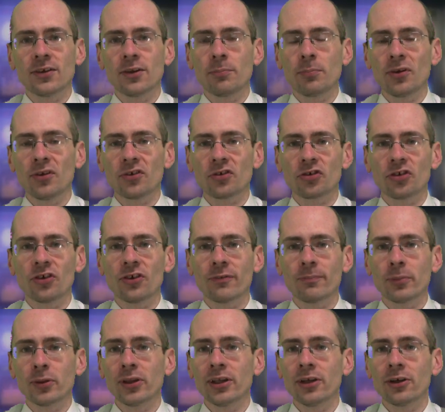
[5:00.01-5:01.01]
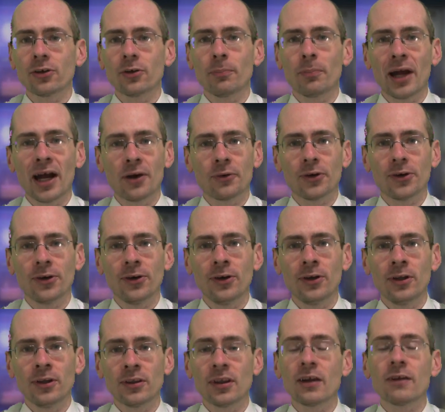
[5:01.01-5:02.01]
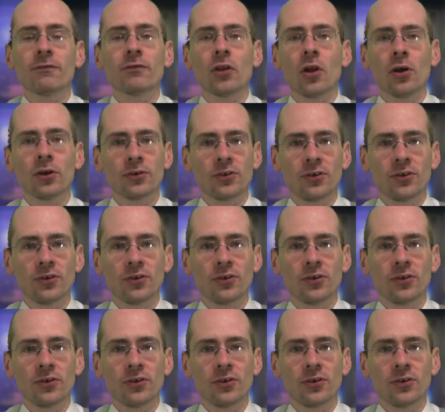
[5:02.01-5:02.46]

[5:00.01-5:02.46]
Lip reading: the positions of political power that have long